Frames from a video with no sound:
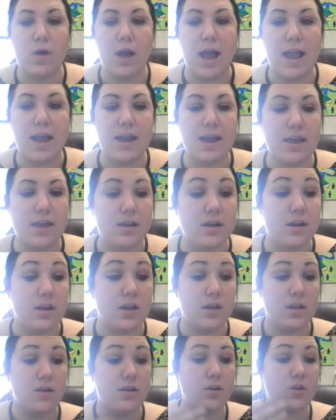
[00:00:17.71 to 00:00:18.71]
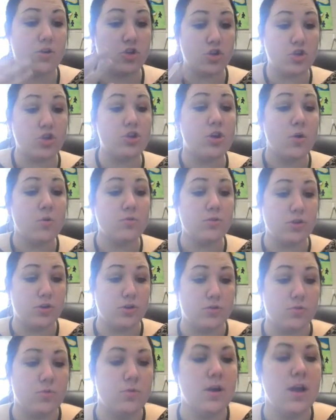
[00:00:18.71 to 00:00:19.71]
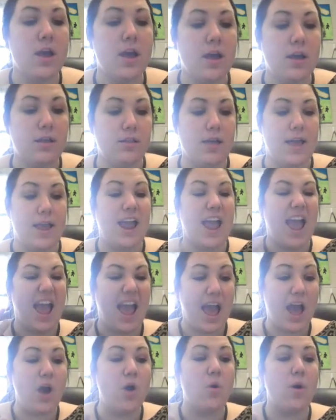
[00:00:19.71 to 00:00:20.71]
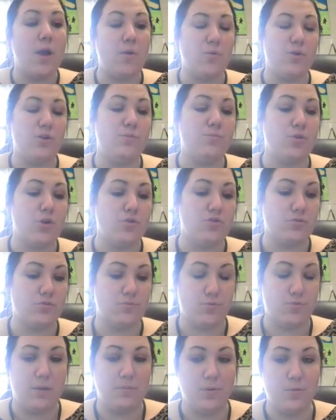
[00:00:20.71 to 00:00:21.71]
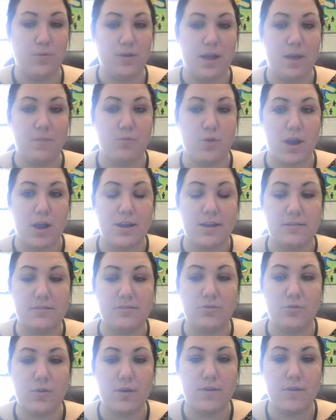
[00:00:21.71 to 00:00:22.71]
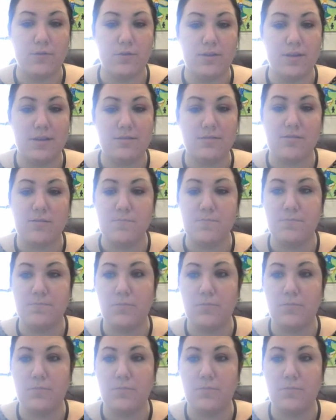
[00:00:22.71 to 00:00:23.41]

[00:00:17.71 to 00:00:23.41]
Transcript: I can show you like how I would approach the problem when I'm writing a story for this.